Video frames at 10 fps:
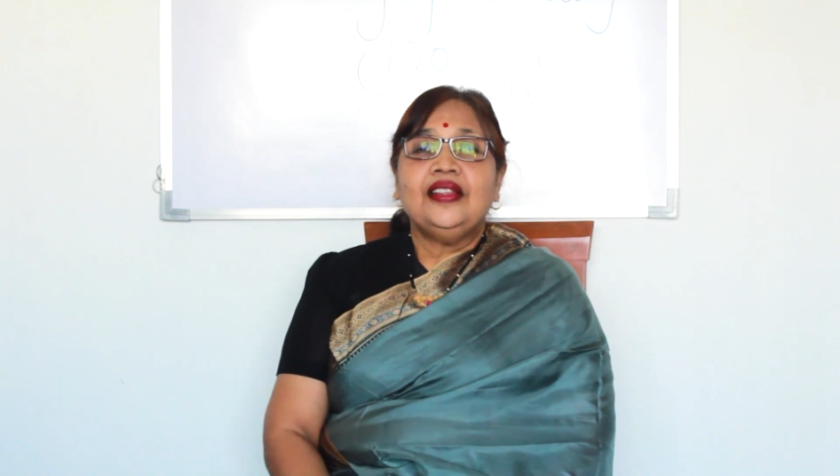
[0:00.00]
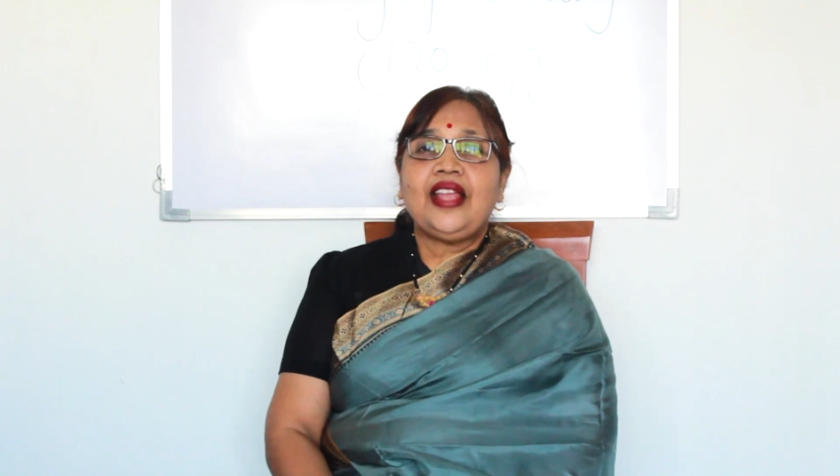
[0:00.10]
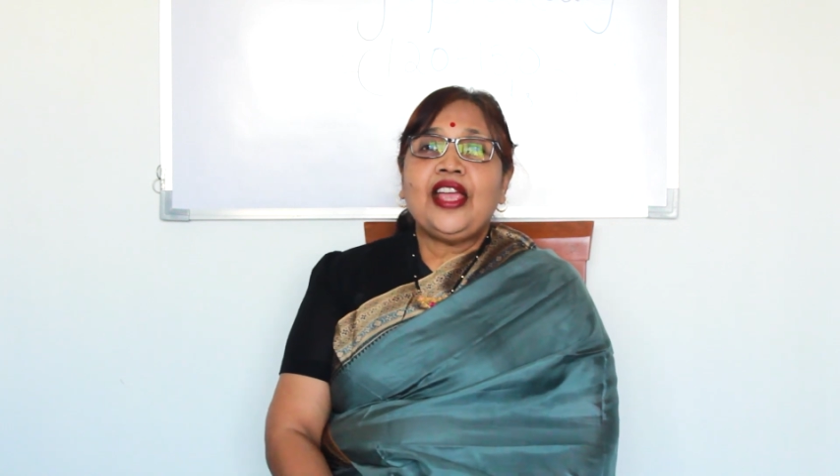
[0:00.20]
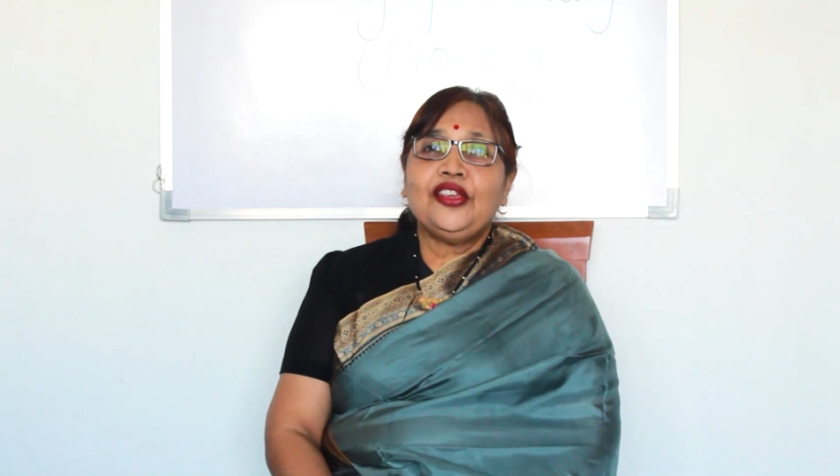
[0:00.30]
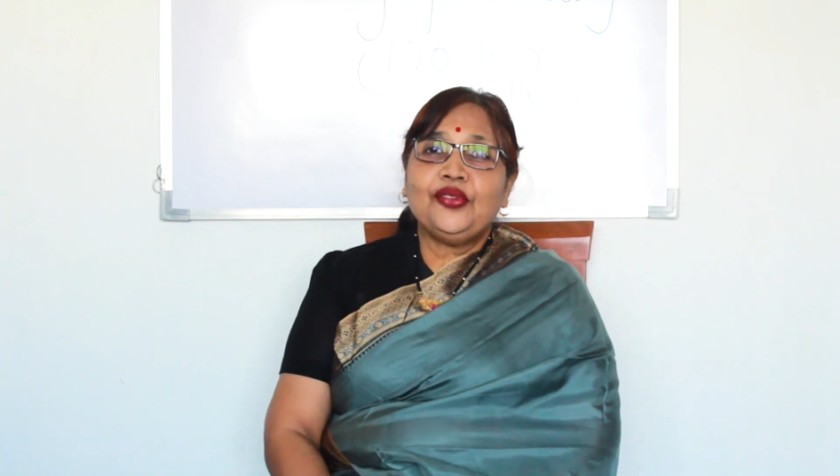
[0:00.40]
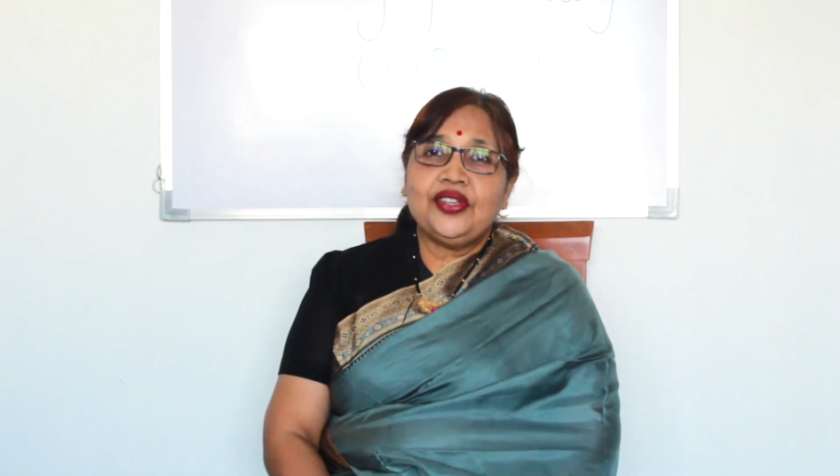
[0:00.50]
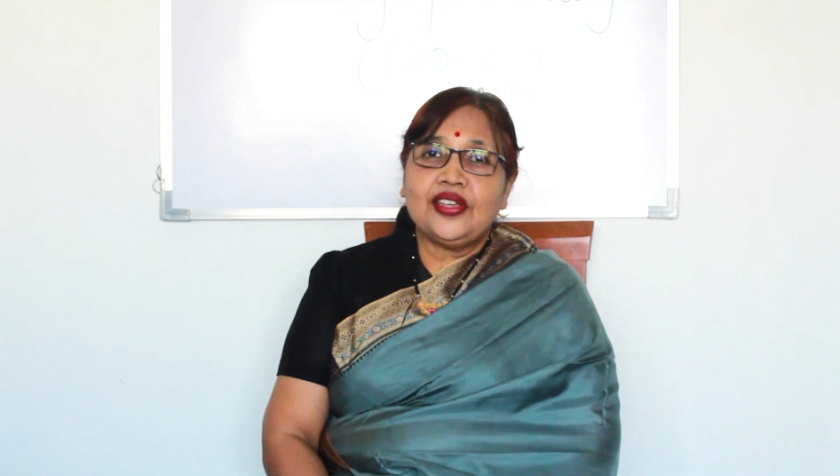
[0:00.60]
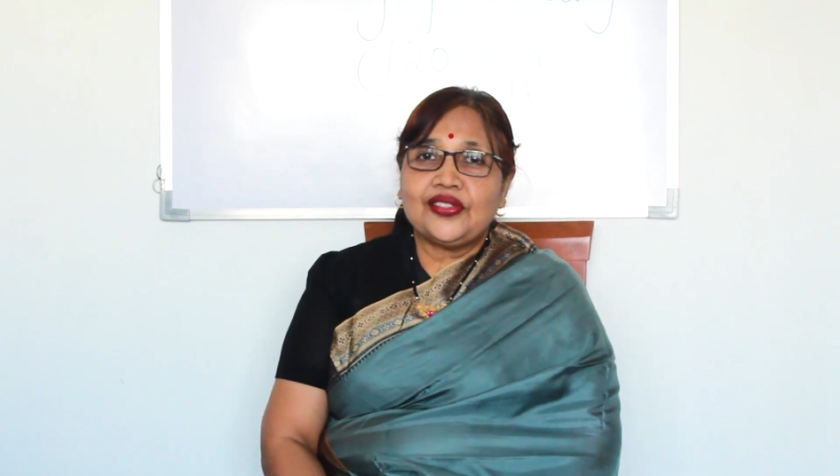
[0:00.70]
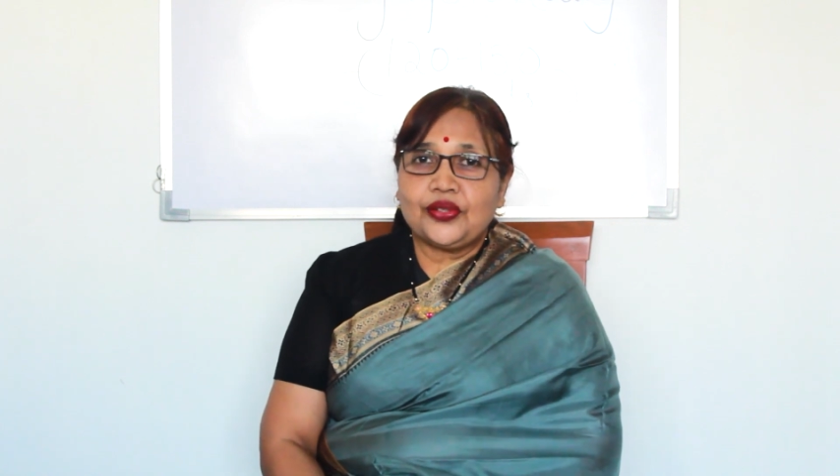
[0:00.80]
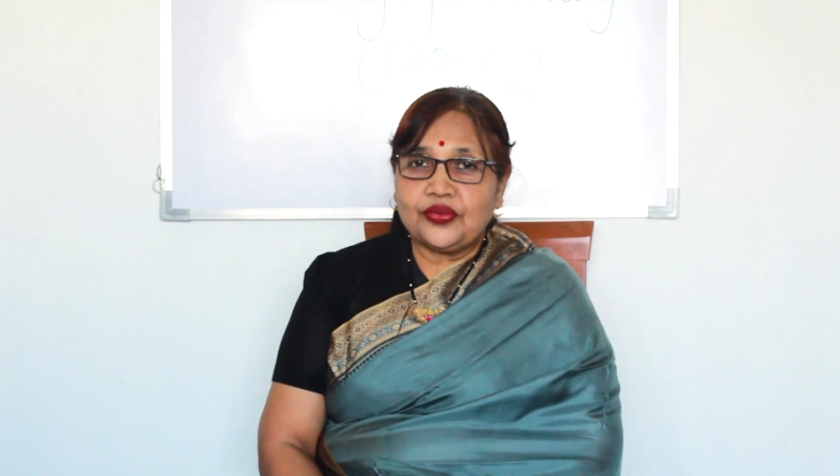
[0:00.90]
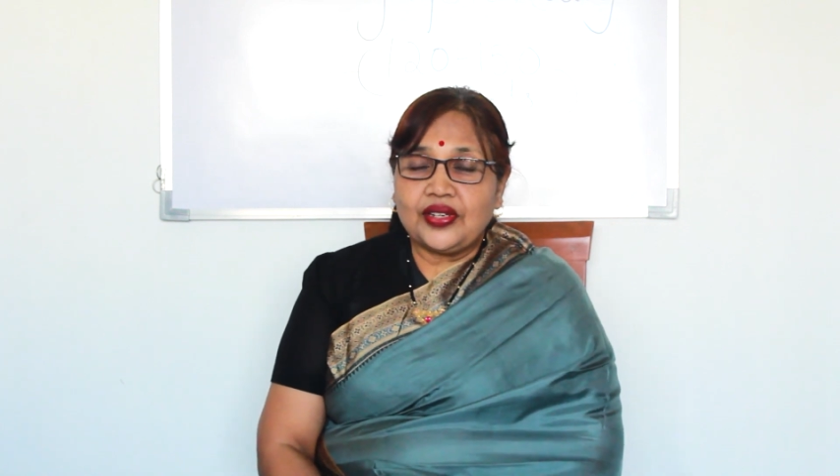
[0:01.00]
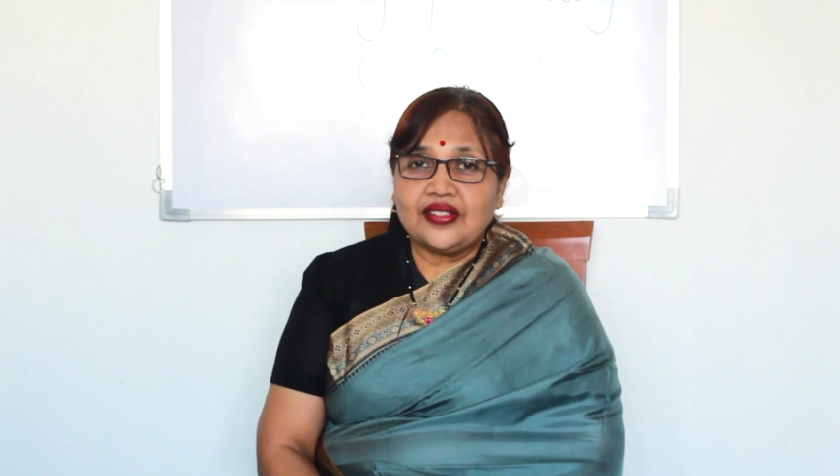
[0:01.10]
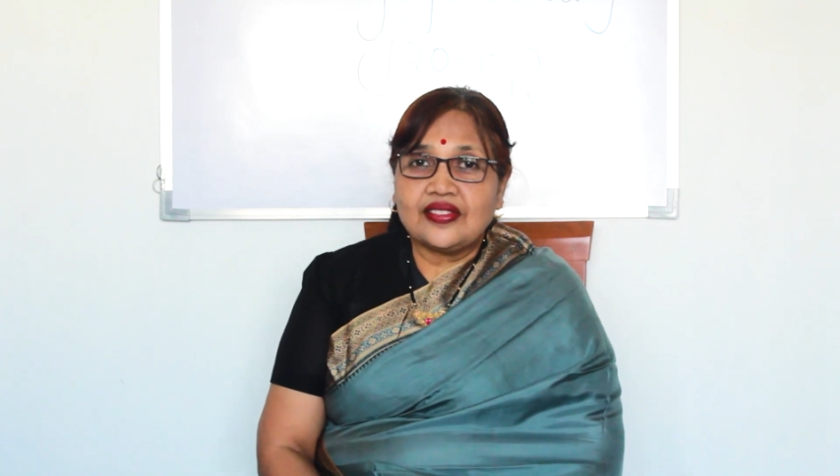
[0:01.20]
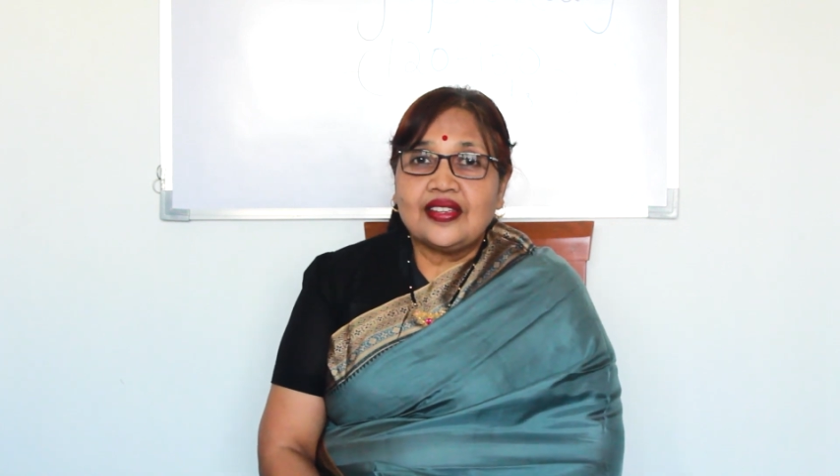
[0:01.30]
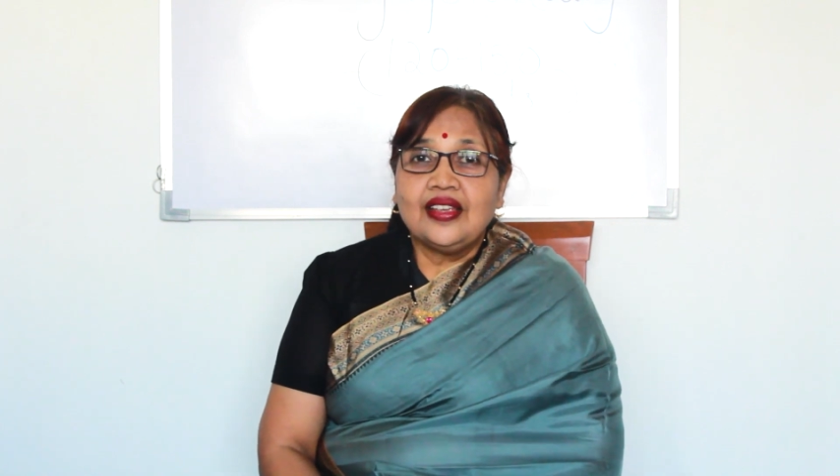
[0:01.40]
Thank you, dear
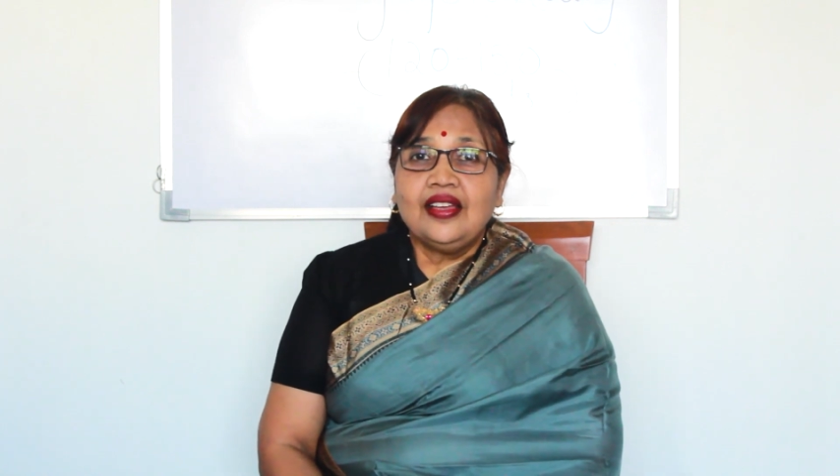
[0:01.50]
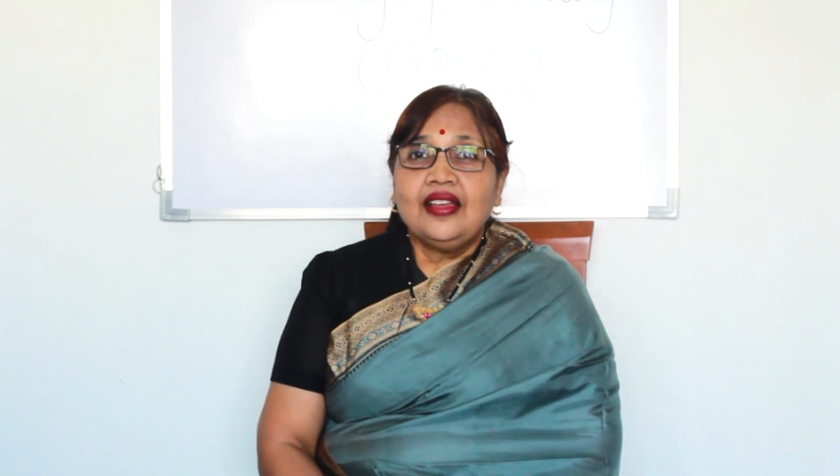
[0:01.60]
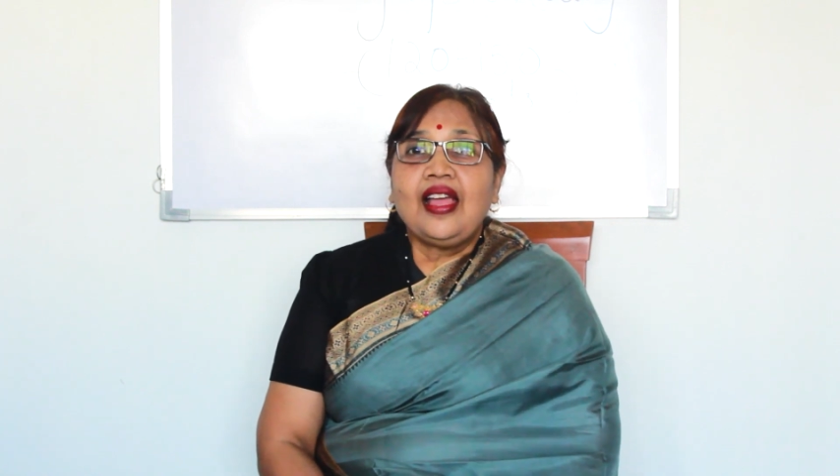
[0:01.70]
students.